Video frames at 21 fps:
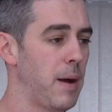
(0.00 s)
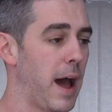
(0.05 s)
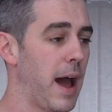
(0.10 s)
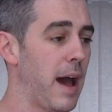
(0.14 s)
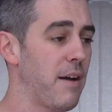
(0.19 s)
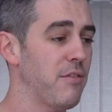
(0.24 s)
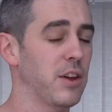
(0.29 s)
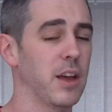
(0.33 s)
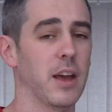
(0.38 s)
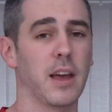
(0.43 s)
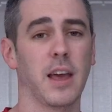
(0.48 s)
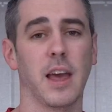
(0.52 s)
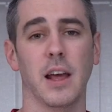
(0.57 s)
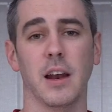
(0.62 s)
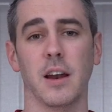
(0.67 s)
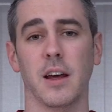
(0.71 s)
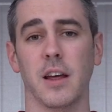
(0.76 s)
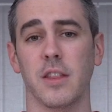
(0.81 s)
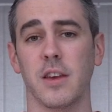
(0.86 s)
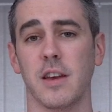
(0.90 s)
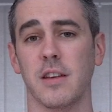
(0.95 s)
But having a kit
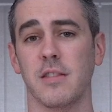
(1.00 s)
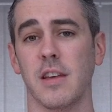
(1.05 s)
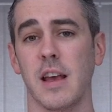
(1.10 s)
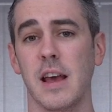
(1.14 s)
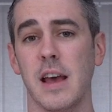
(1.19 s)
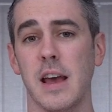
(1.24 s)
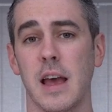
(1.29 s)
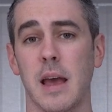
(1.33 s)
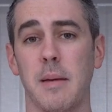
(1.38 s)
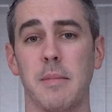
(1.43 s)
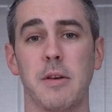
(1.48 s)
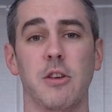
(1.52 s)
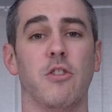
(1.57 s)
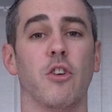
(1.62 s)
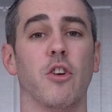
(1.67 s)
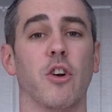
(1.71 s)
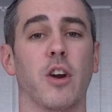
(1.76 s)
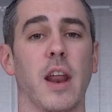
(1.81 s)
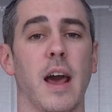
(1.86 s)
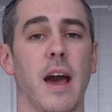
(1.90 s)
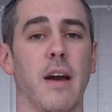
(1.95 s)
like this, it means
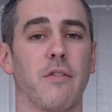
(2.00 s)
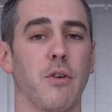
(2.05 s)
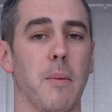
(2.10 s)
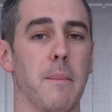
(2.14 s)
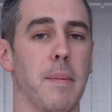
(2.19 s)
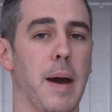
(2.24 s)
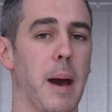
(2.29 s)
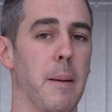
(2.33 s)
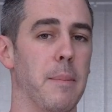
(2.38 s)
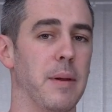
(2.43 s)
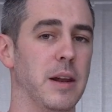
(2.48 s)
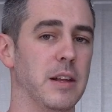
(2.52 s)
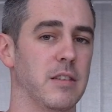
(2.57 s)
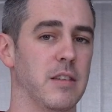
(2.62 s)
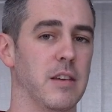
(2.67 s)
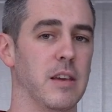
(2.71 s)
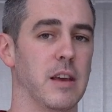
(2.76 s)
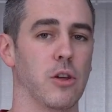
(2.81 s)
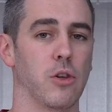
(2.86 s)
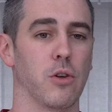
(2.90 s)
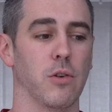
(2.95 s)
you're not going to have
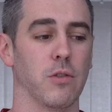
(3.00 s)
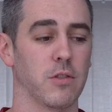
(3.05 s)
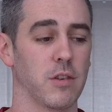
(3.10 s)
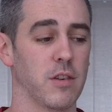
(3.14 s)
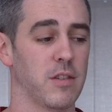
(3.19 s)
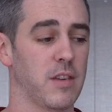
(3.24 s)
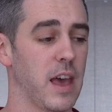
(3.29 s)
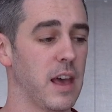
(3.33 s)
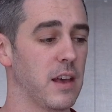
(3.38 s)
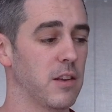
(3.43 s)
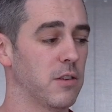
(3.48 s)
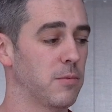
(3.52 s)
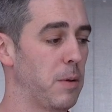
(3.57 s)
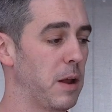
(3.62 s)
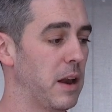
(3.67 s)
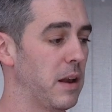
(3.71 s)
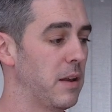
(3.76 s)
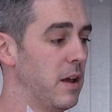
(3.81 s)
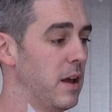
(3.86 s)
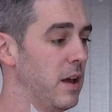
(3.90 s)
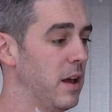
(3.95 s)
compatibility issues. This kit has
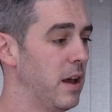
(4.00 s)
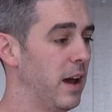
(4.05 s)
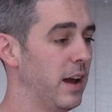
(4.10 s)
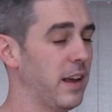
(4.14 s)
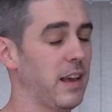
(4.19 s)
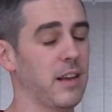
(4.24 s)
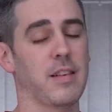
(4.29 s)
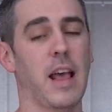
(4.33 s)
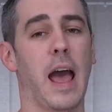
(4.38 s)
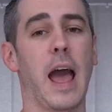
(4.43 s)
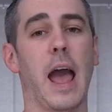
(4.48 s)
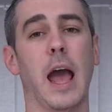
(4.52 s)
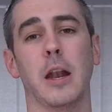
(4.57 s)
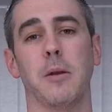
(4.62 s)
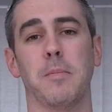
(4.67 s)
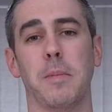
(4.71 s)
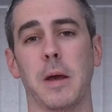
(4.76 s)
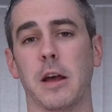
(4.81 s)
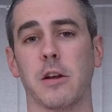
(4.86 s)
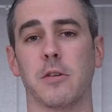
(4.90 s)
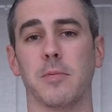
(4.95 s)
been,
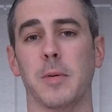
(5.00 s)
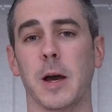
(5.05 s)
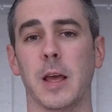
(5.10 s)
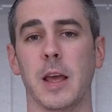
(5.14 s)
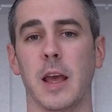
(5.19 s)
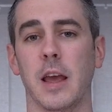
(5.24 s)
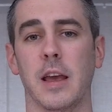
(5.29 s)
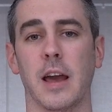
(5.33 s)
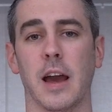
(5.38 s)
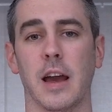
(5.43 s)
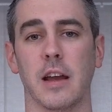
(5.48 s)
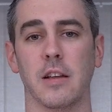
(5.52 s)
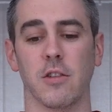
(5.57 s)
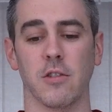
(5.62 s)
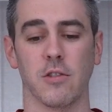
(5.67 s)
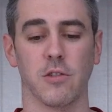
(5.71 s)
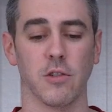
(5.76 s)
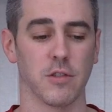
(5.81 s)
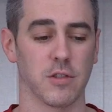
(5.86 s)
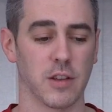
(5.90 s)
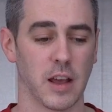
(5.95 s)
handpicked by EK to
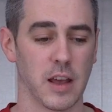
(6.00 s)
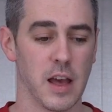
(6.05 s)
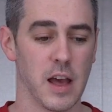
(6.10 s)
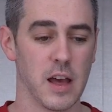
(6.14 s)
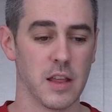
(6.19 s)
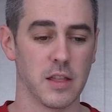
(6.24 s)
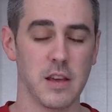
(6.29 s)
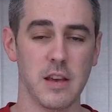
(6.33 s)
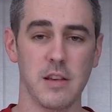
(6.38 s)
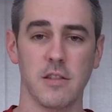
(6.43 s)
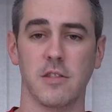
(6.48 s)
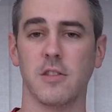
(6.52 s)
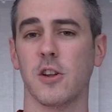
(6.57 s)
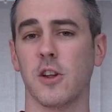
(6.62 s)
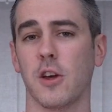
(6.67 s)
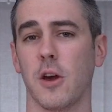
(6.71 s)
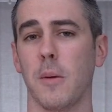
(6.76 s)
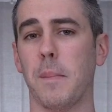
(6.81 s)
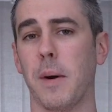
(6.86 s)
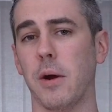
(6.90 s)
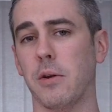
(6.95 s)
sort of say, these are
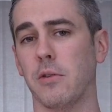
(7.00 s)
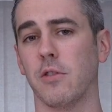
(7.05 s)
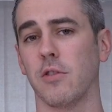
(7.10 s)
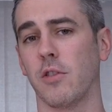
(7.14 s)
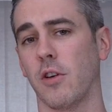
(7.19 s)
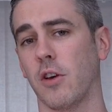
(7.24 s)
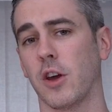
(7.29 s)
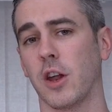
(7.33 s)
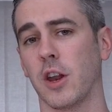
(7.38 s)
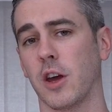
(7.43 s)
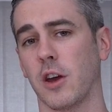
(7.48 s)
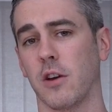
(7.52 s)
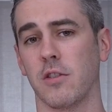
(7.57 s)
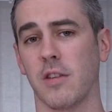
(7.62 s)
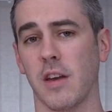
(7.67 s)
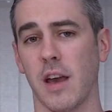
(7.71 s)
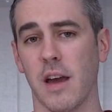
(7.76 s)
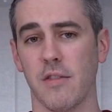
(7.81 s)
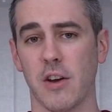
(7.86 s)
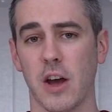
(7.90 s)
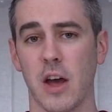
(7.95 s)
the components that are going to go
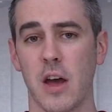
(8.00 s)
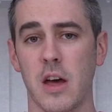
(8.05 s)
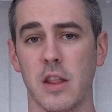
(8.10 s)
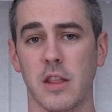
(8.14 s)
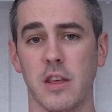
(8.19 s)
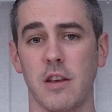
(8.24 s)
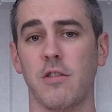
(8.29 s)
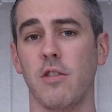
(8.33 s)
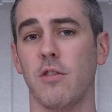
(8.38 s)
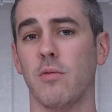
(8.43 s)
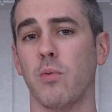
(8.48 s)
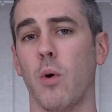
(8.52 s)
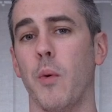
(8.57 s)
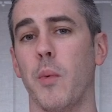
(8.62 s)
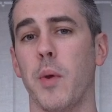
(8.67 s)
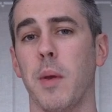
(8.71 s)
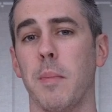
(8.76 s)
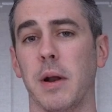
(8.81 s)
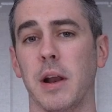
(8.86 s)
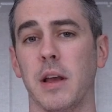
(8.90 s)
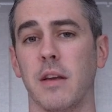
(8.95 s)
together. This is what
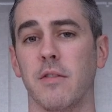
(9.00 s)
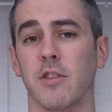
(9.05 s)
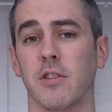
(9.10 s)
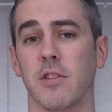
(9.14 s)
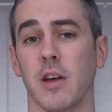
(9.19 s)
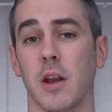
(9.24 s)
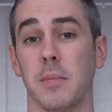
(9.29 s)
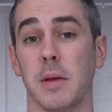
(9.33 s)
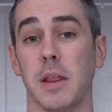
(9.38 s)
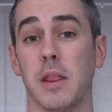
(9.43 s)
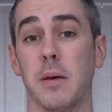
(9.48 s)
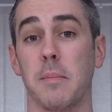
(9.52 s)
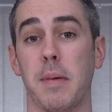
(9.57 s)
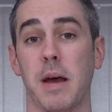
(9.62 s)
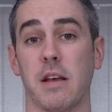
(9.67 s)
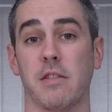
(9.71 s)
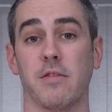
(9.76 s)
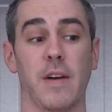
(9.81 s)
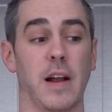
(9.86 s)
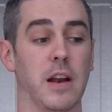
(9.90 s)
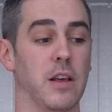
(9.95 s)
we believe is going to be the
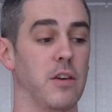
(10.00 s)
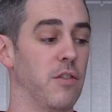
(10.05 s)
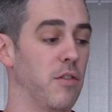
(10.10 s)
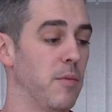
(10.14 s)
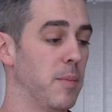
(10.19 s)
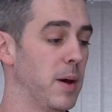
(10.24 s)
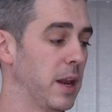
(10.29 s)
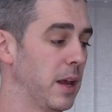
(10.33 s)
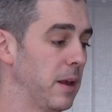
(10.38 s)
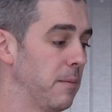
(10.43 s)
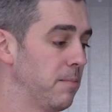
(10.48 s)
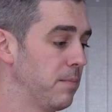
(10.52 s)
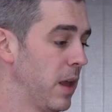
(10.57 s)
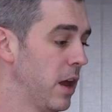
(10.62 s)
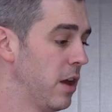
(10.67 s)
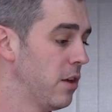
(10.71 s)
best value for money.